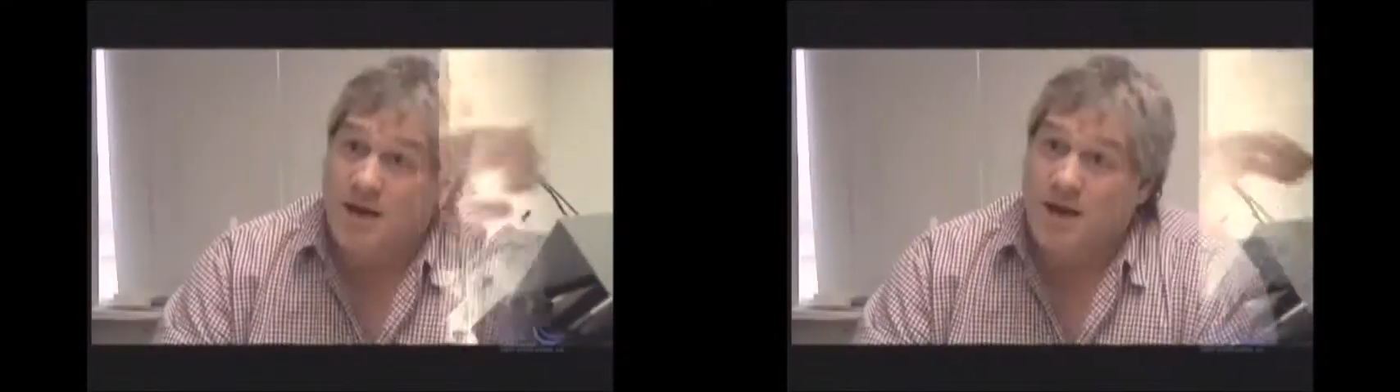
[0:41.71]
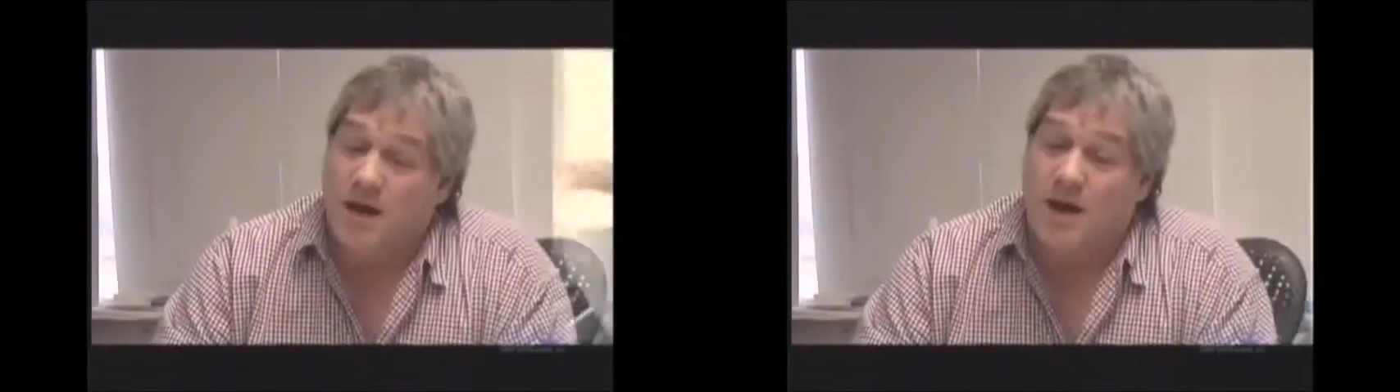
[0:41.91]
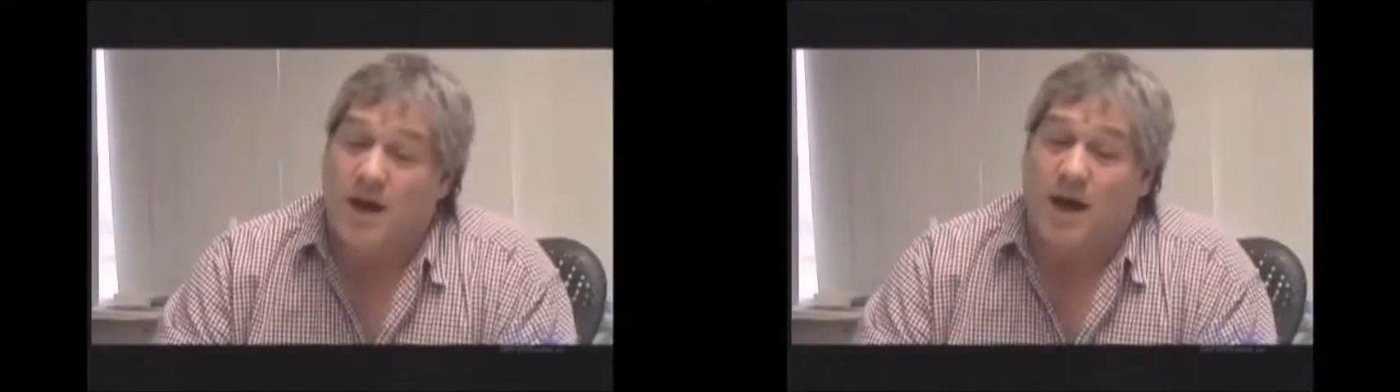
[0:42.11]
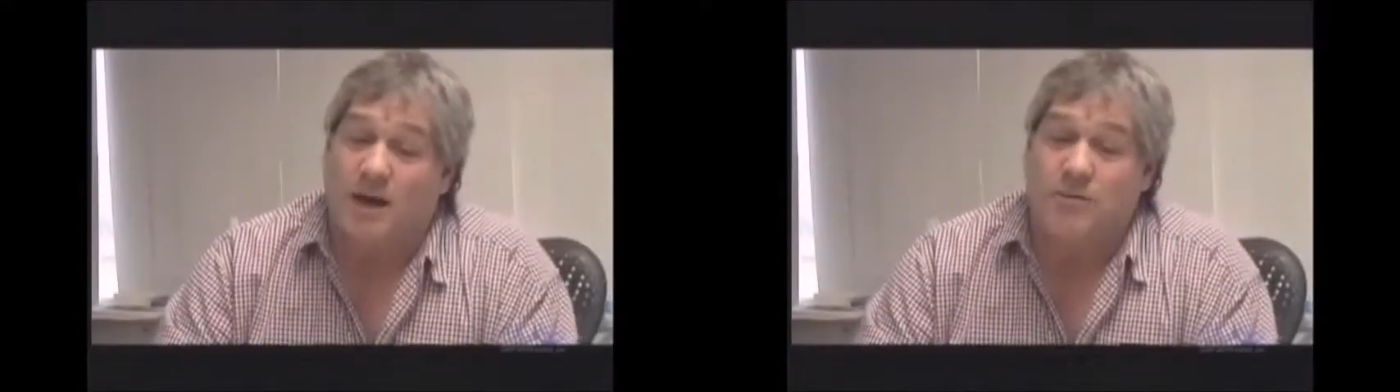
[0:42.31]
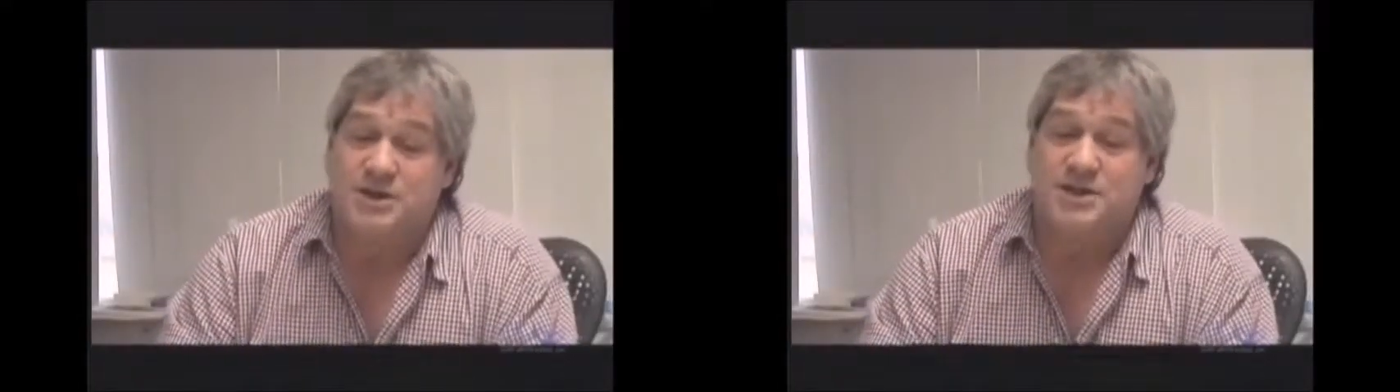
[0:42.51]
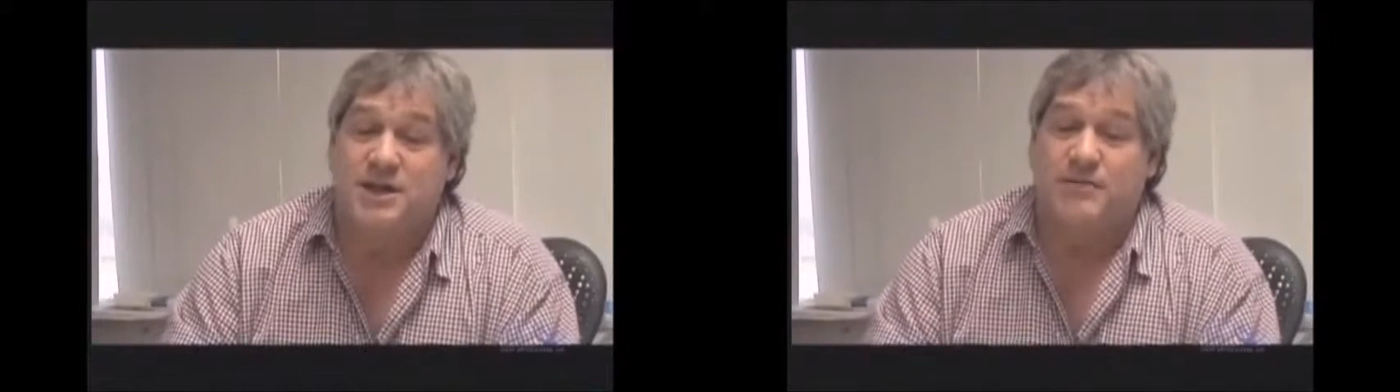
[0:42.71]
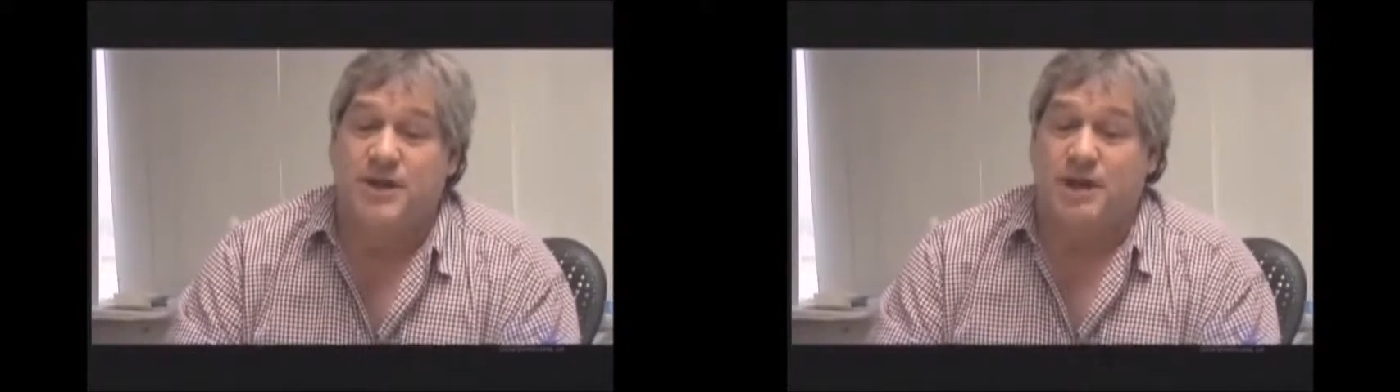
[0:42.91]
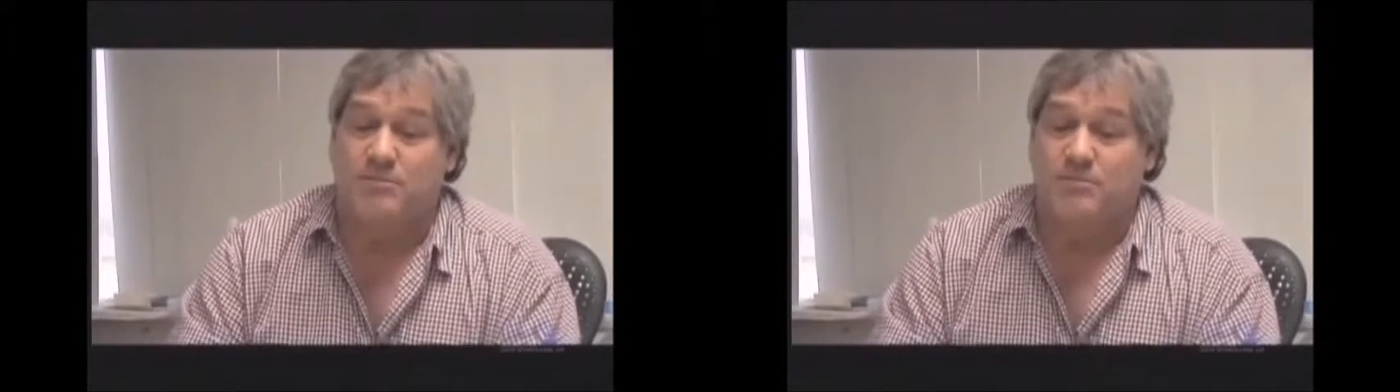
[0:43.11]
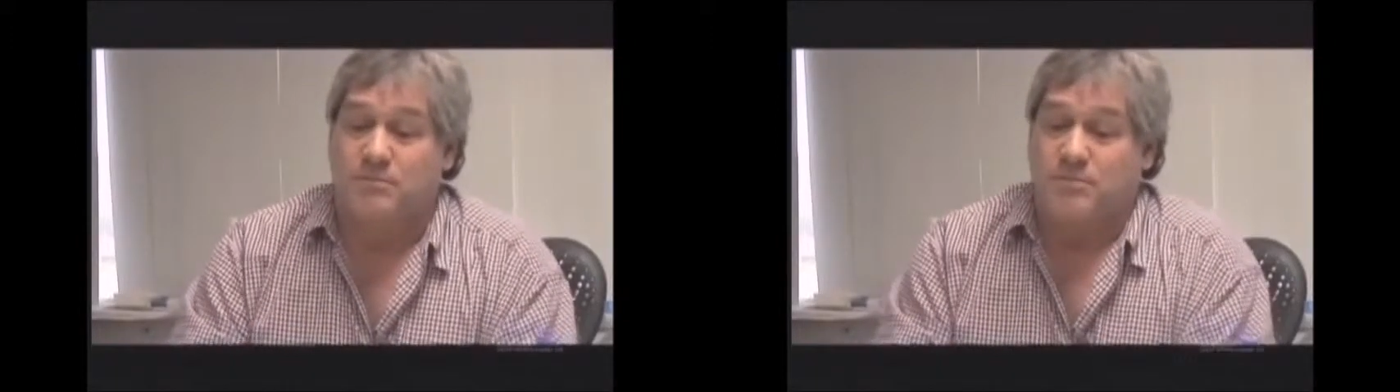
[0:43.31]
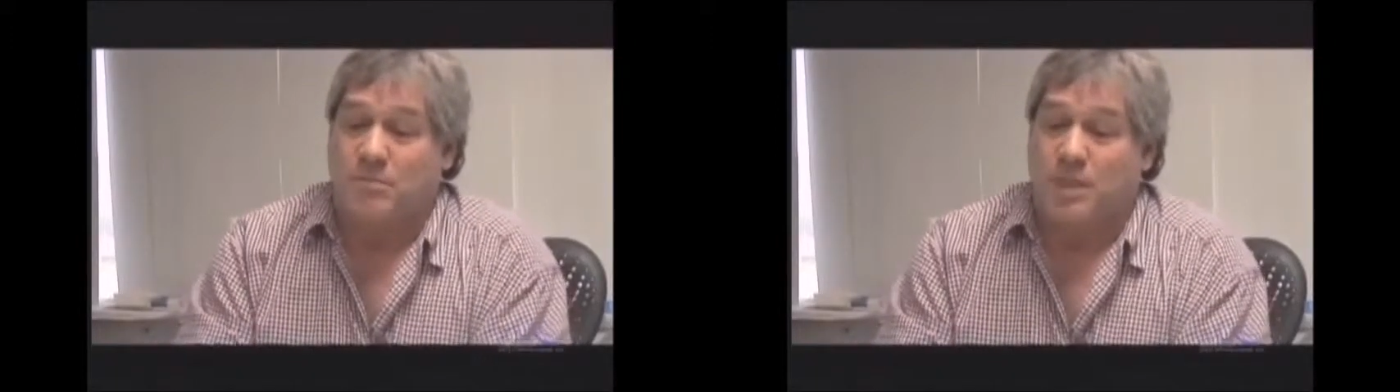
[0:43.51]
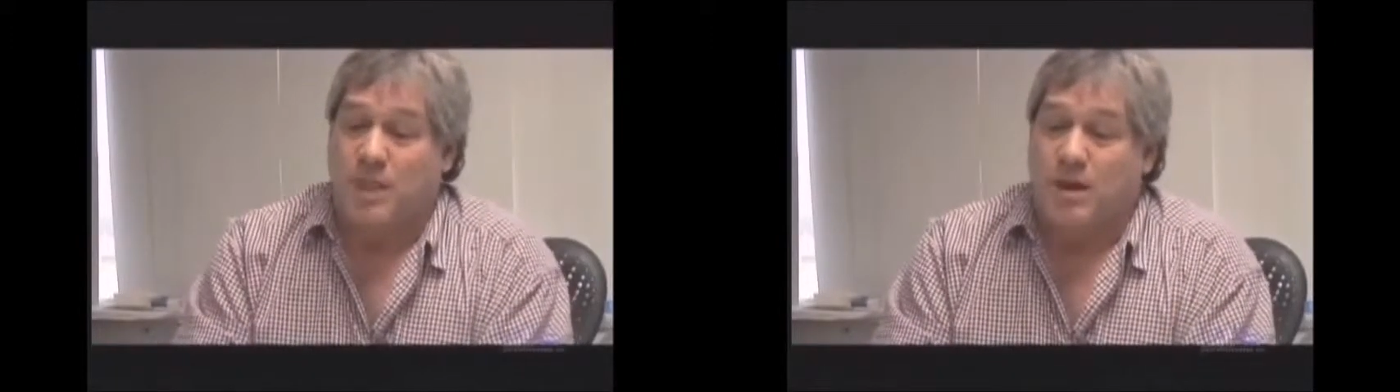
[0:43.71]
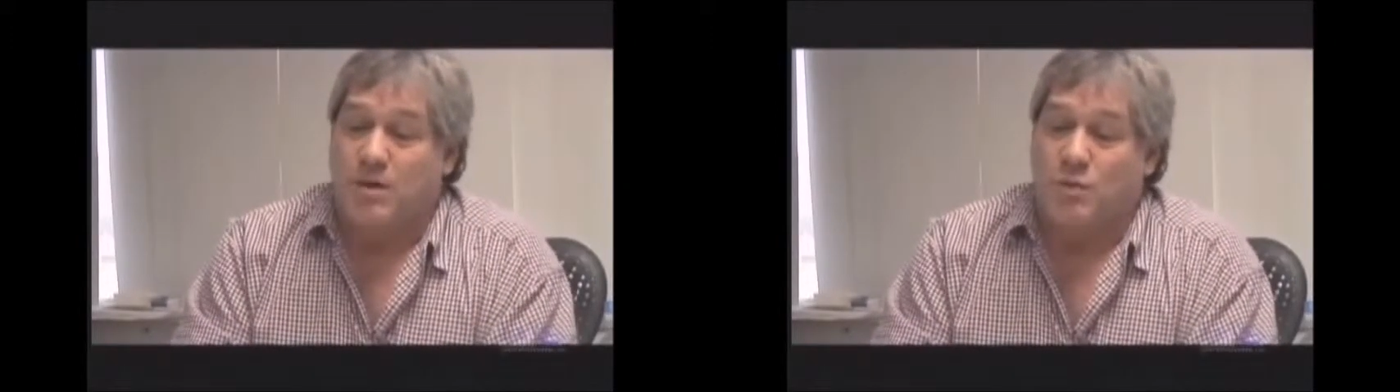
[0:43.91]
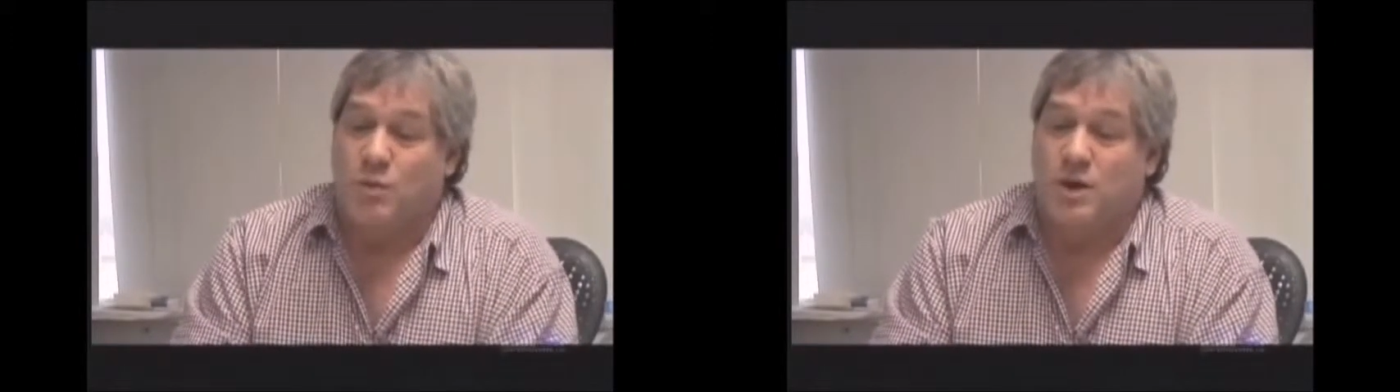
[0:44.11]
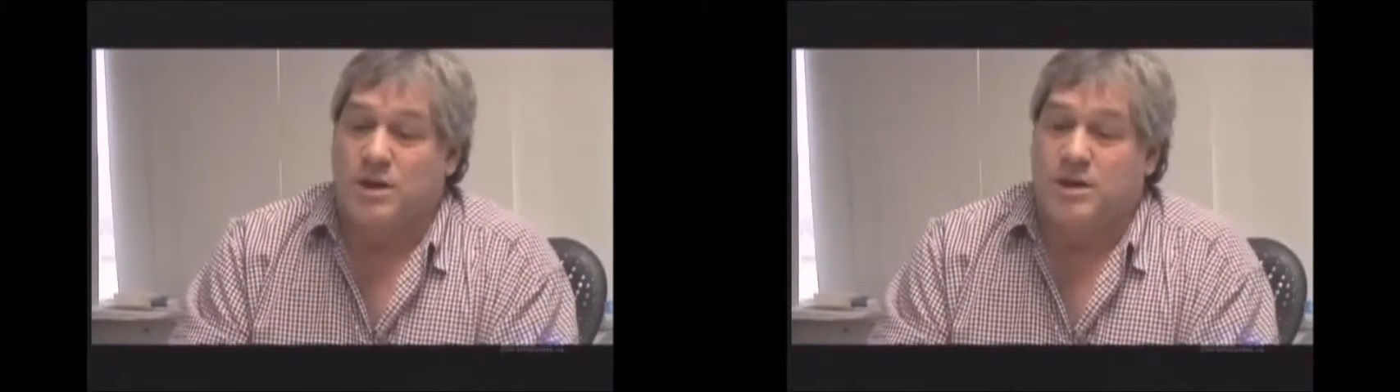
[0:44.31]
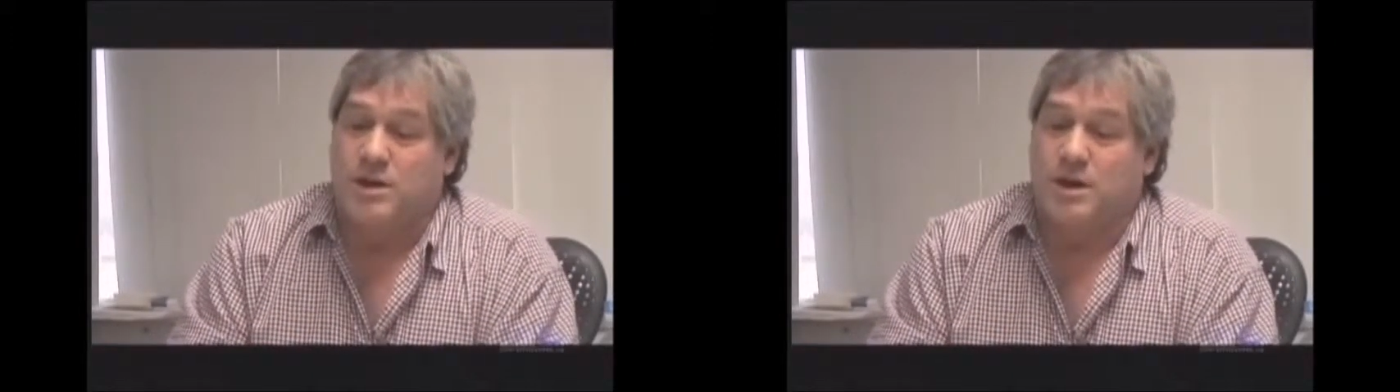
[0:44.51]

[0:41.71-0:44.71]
I received them with